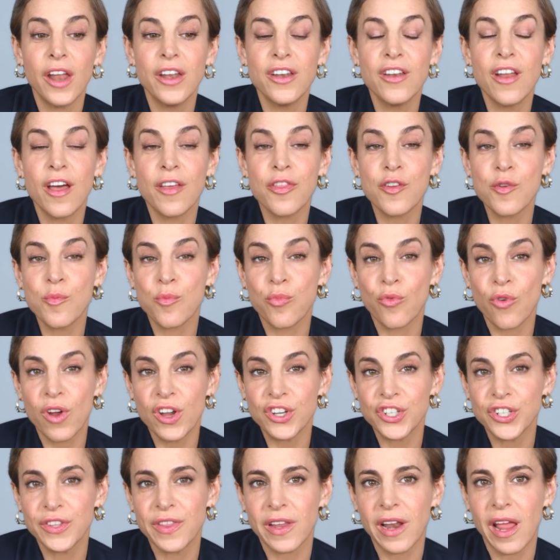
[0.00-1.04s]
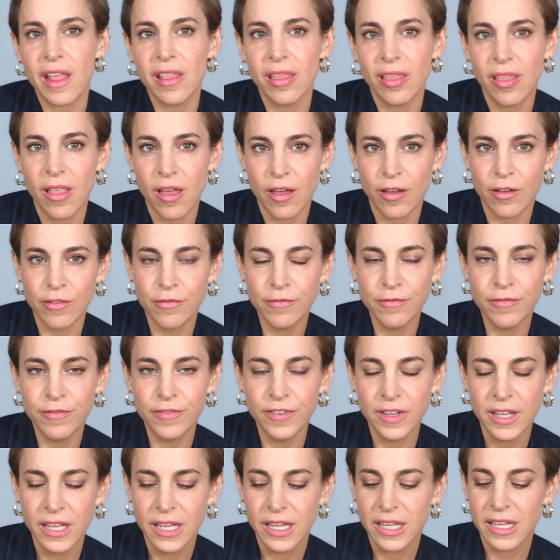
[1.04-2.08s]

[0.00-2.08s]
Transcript: Another brush that I love